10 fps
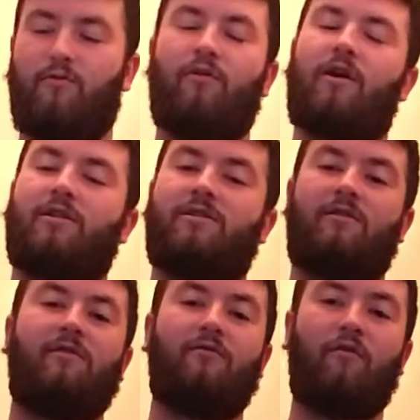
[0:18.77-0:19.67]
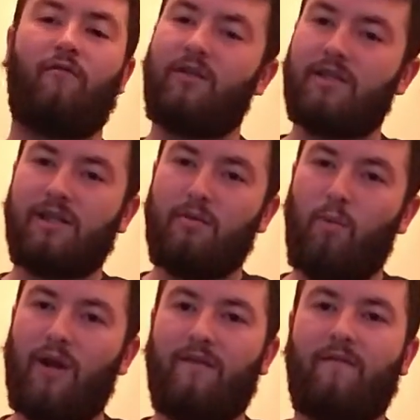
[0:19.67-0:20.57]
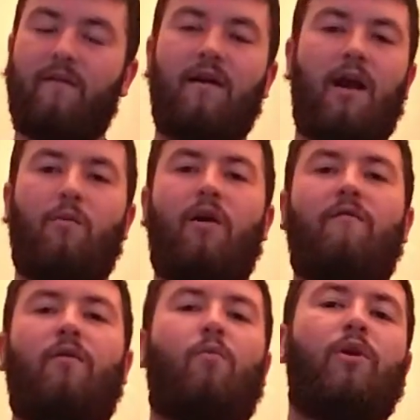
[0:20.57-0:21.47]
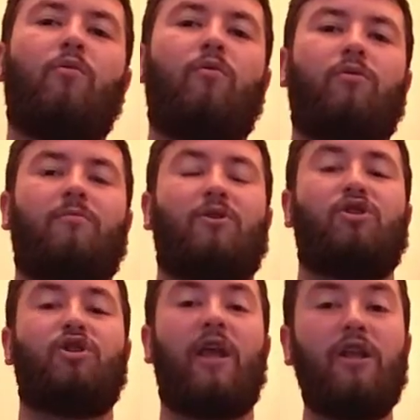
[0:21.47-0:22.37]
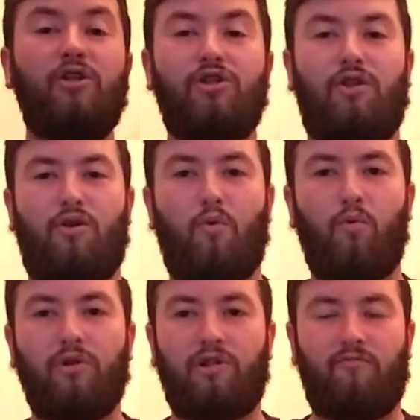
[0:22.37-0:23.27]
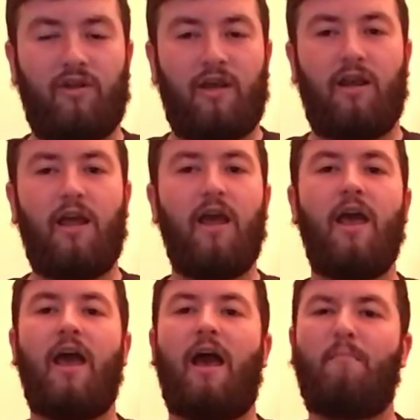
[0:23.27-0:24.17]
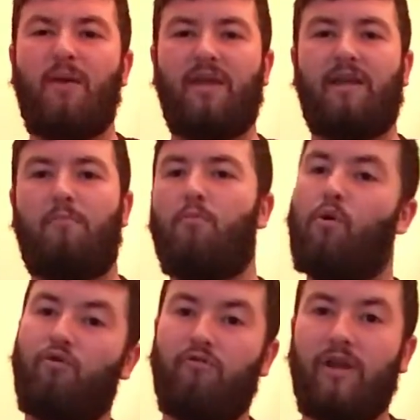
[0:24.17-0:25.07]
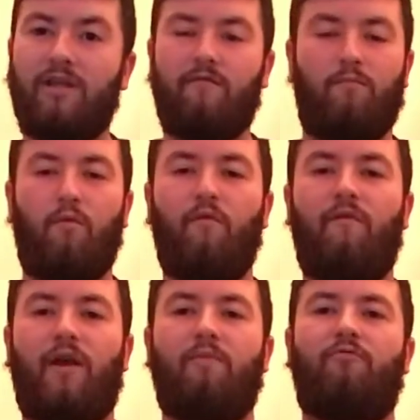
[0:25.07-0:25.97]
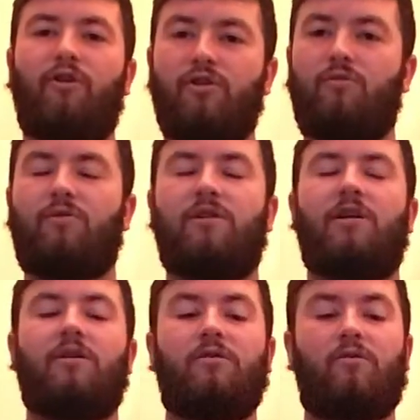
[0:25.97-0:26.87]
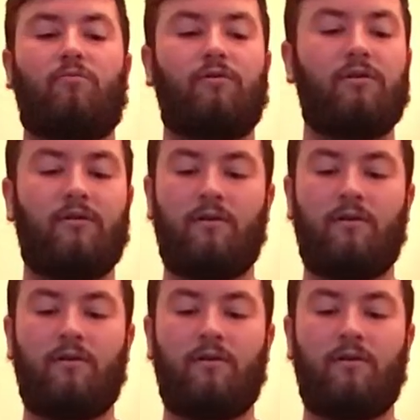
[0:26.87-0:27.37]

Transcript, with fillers: That's it, obviously white. However, we are going to be changing the ordinary colour and making it more creative, more vibrant, so stay tuned.